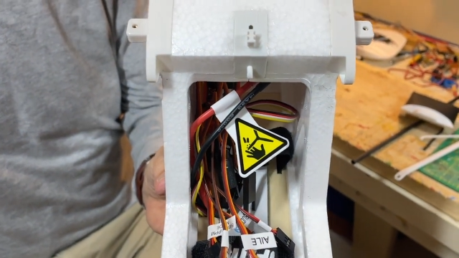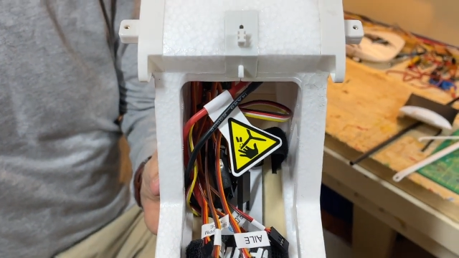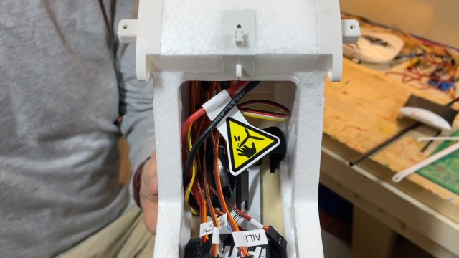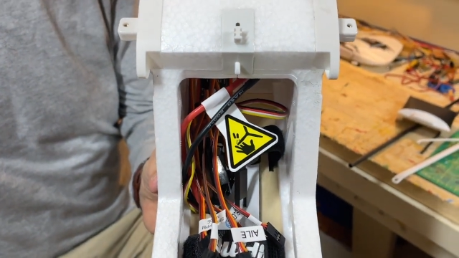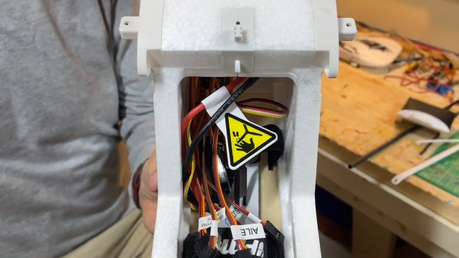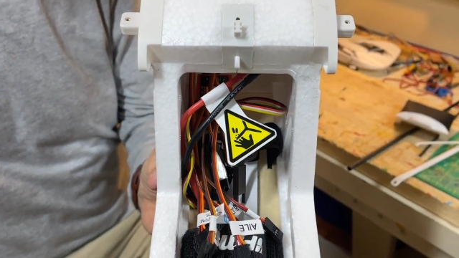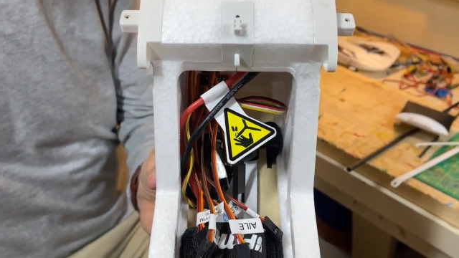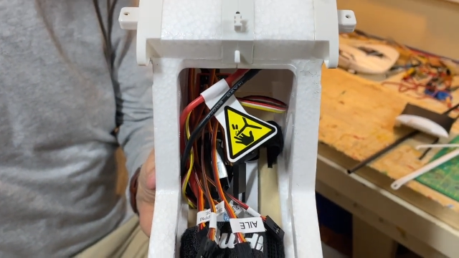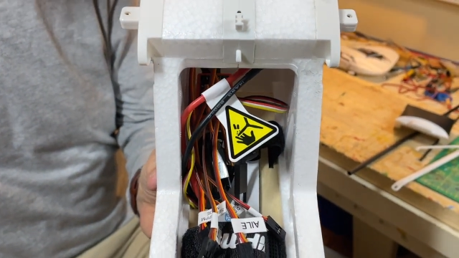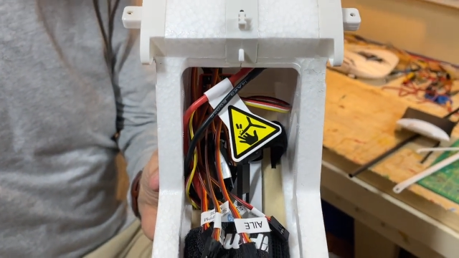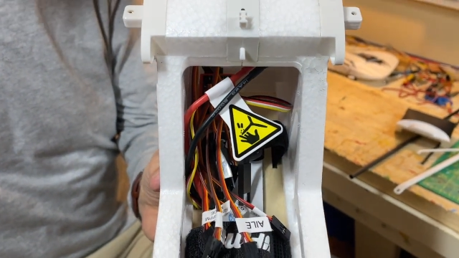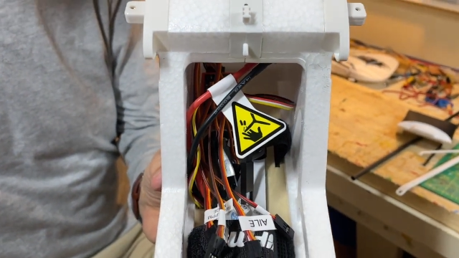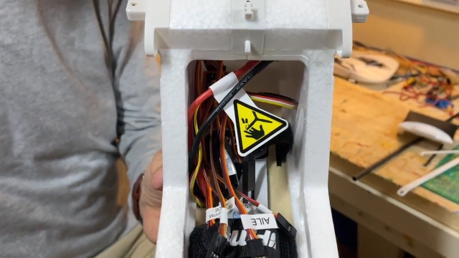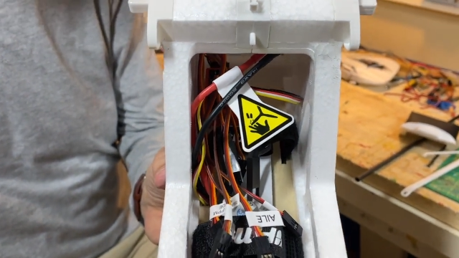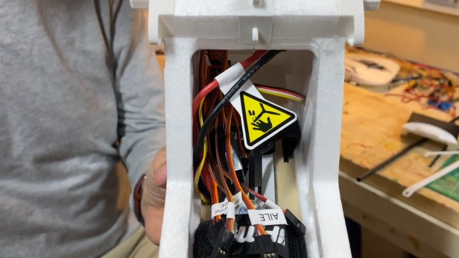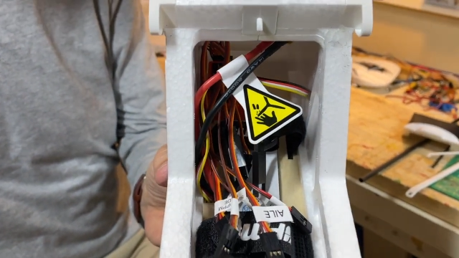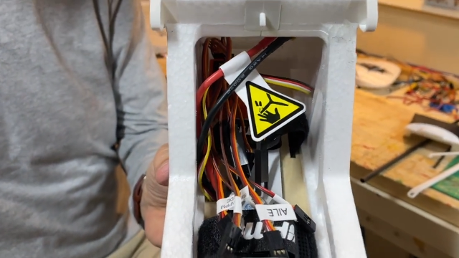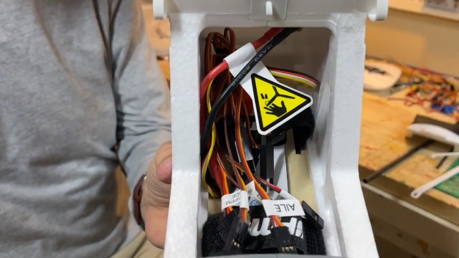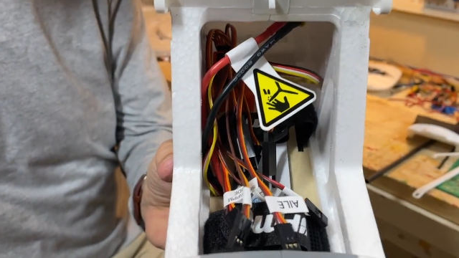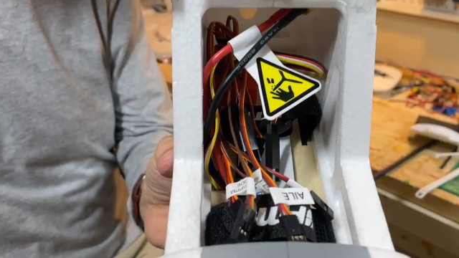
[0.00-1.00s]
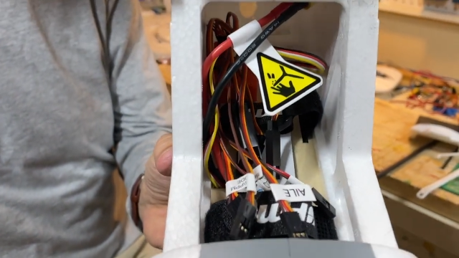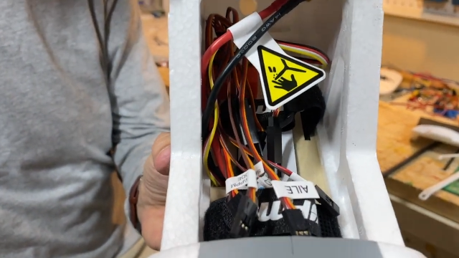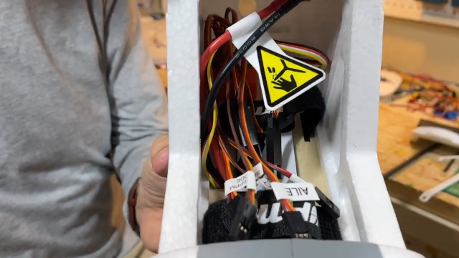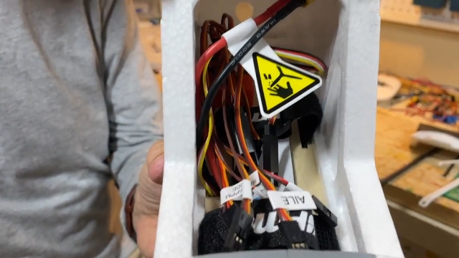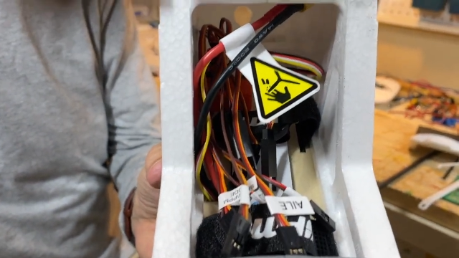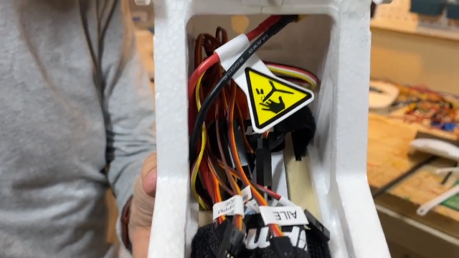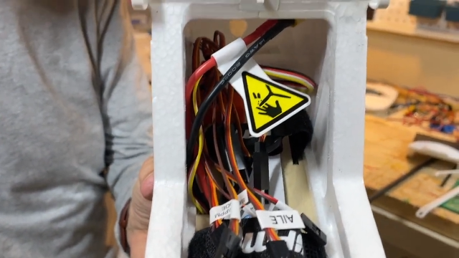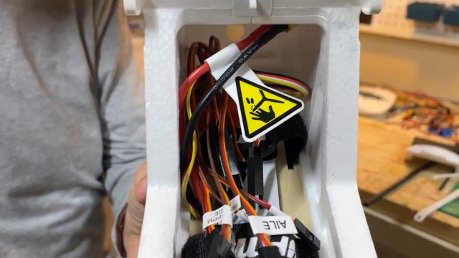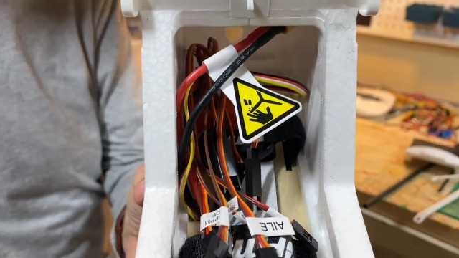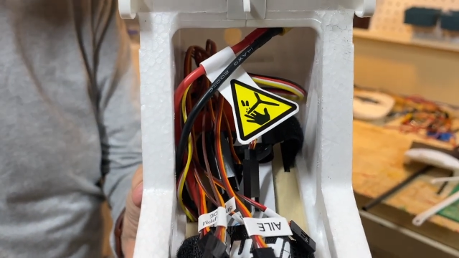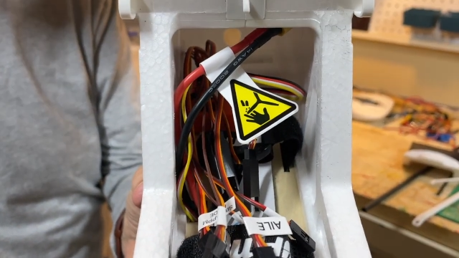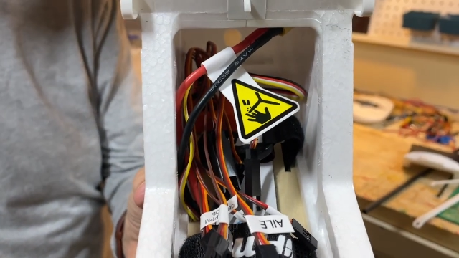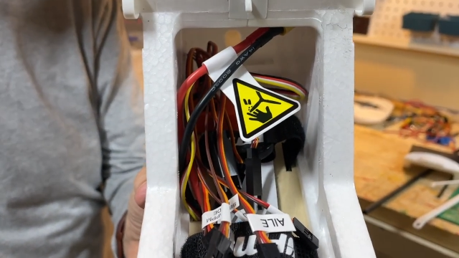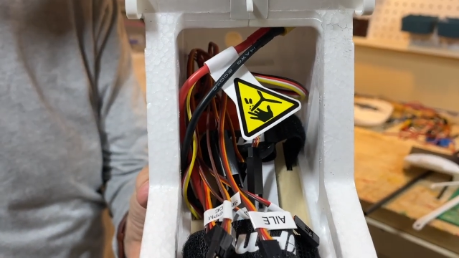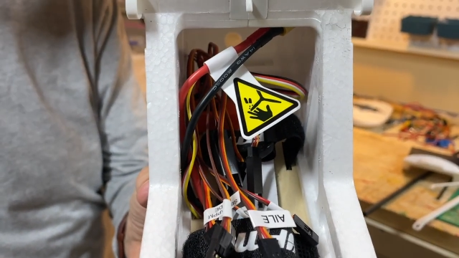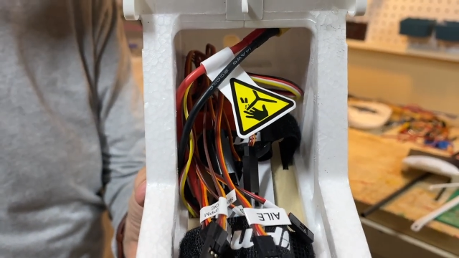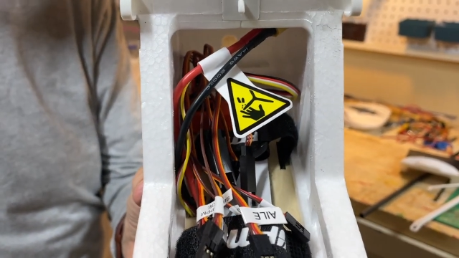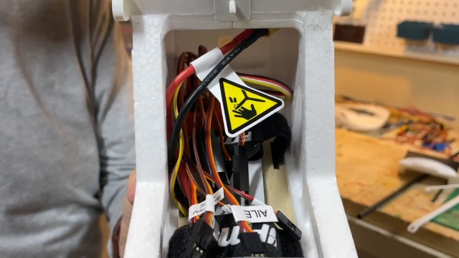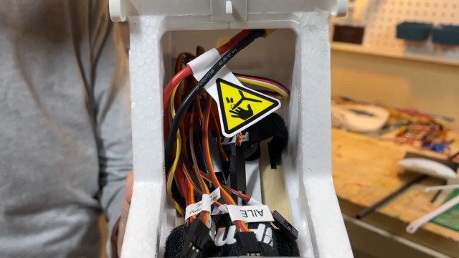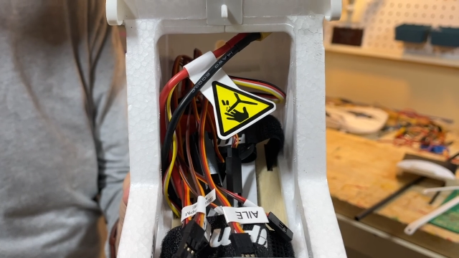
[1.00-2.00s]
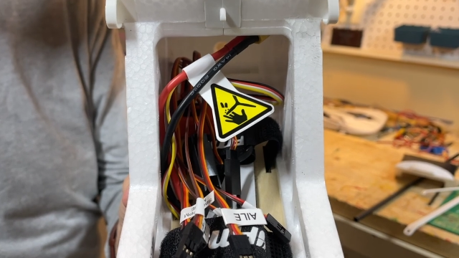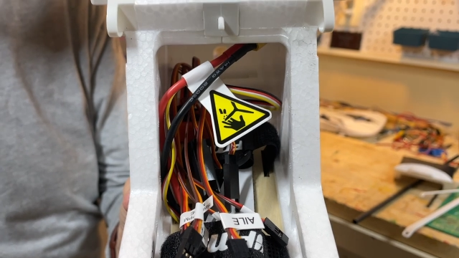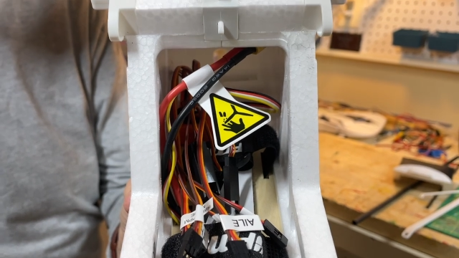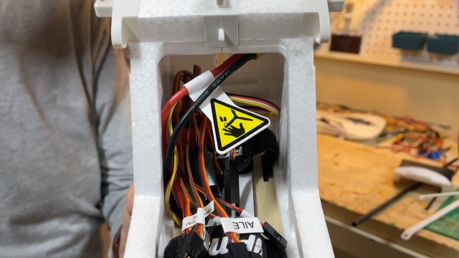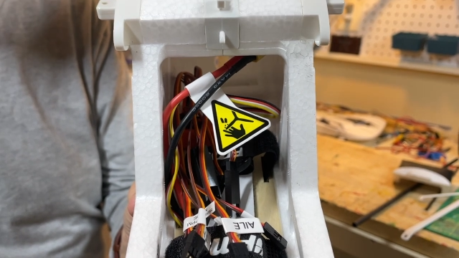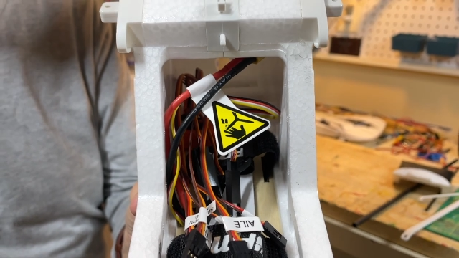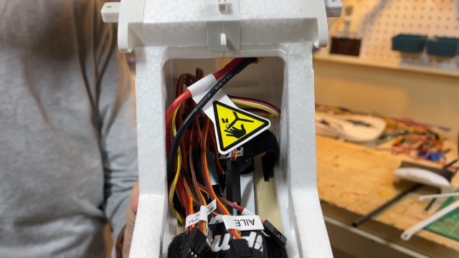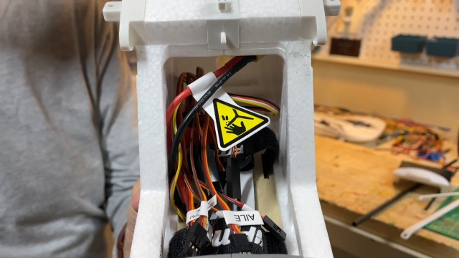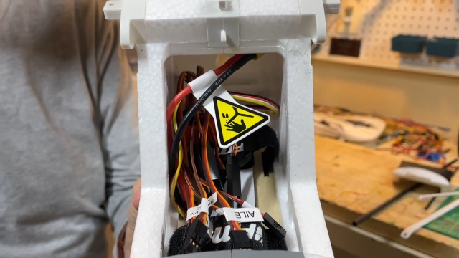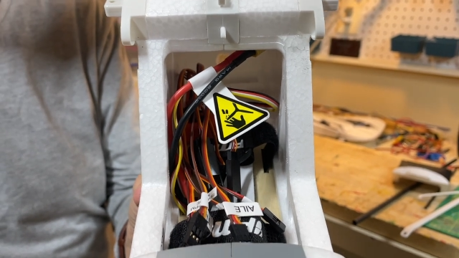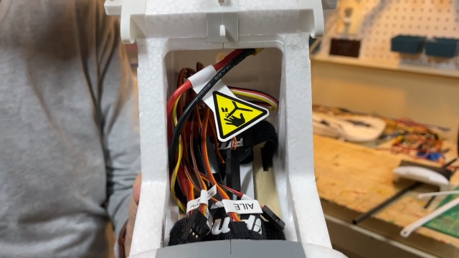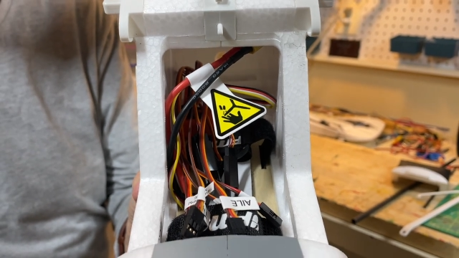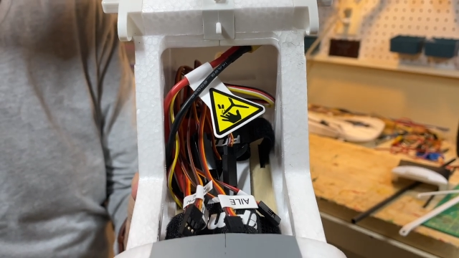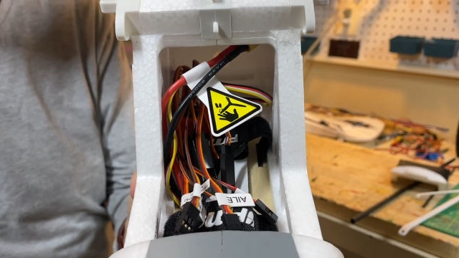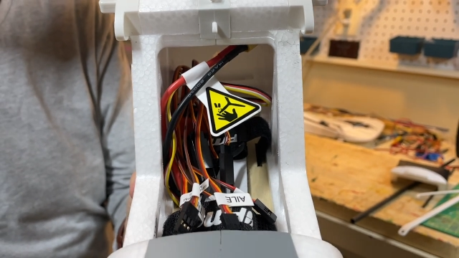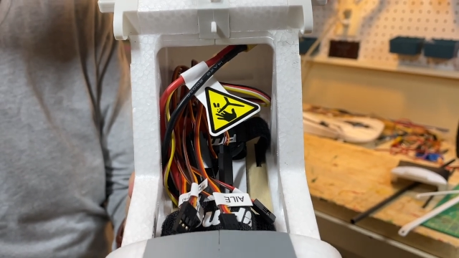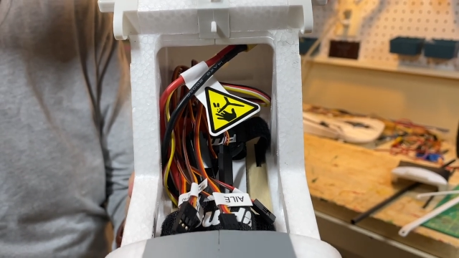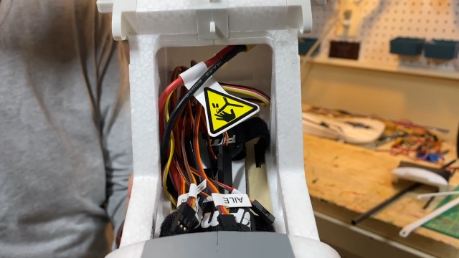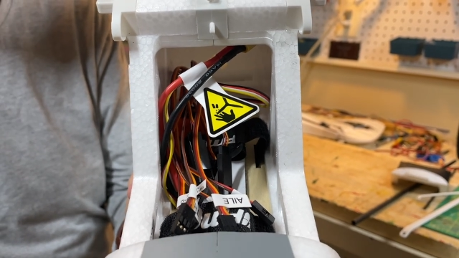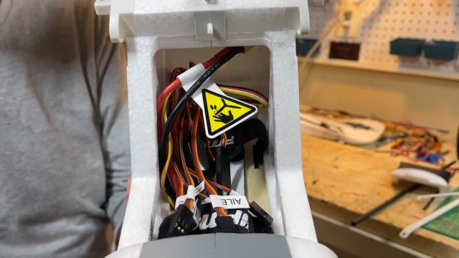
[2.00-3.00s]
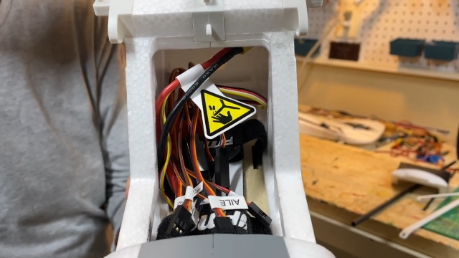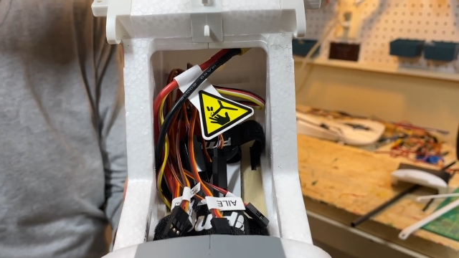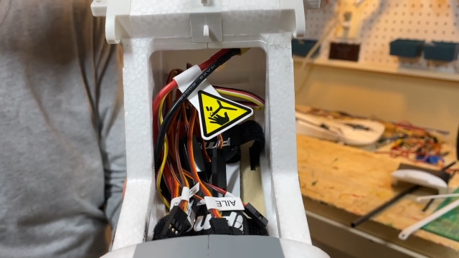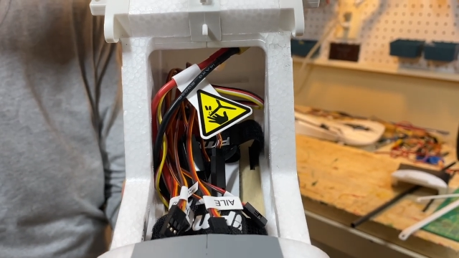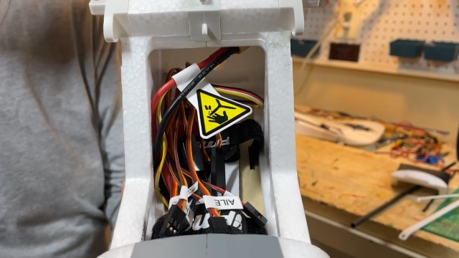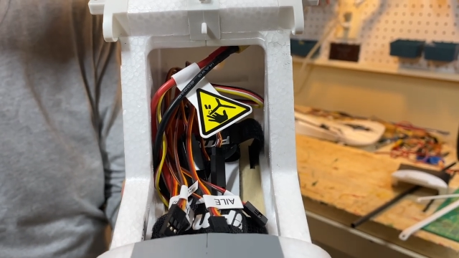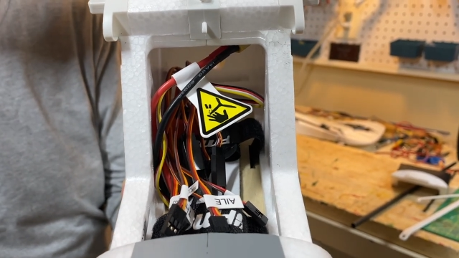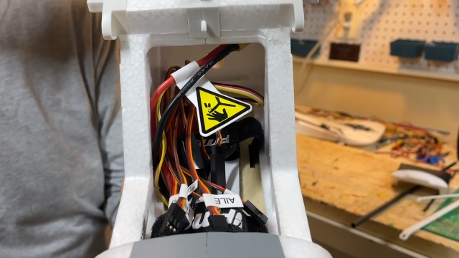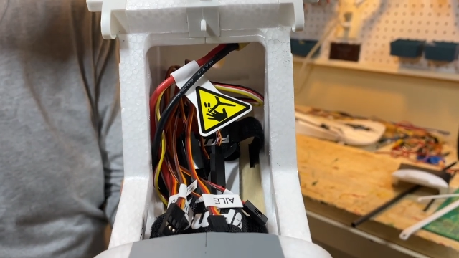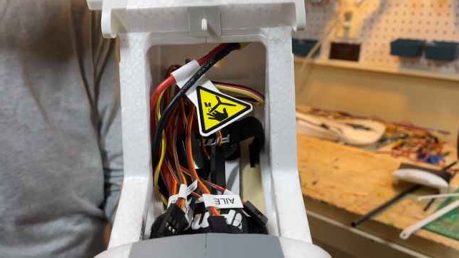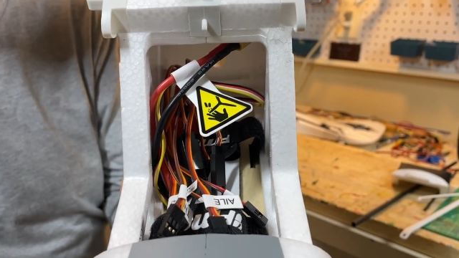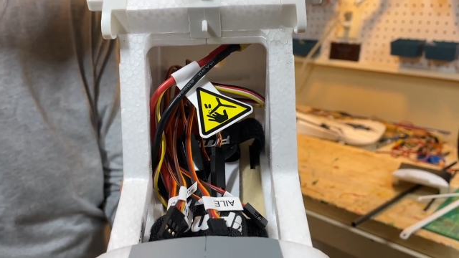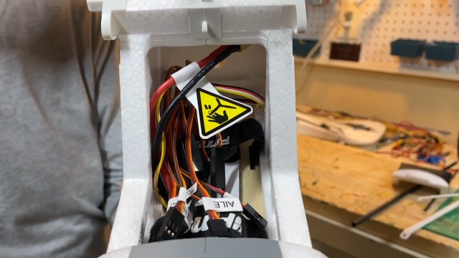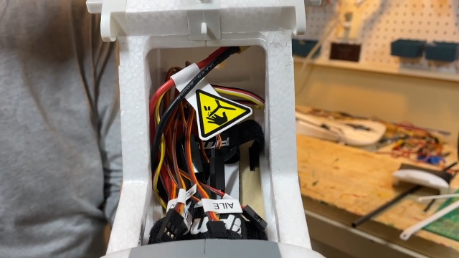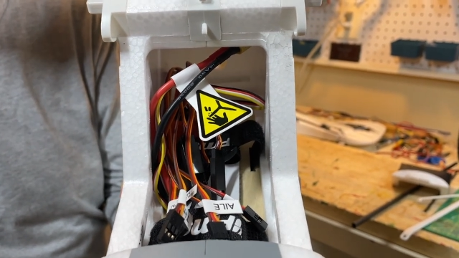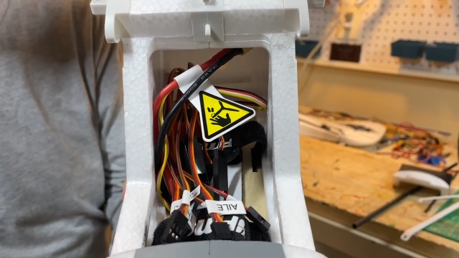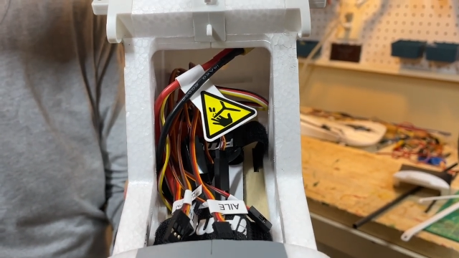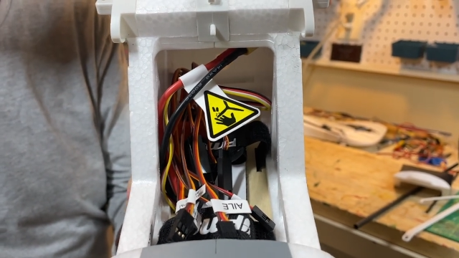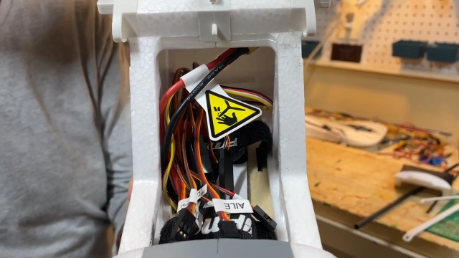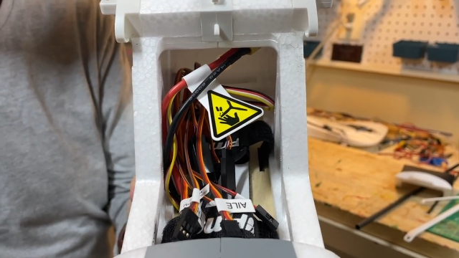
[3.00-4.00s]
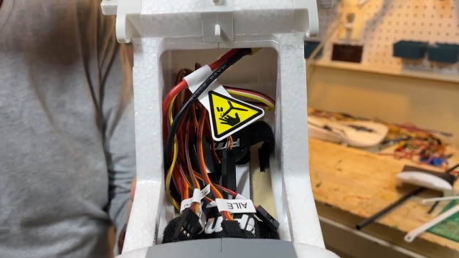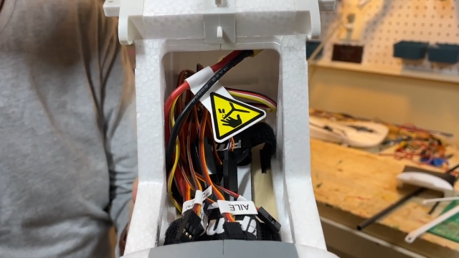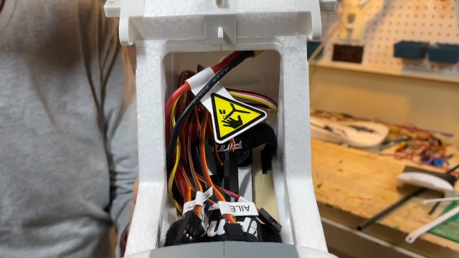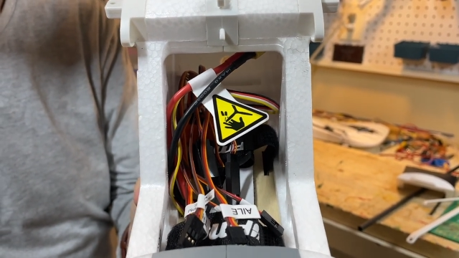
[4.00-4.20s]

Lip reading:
(no speaker visible)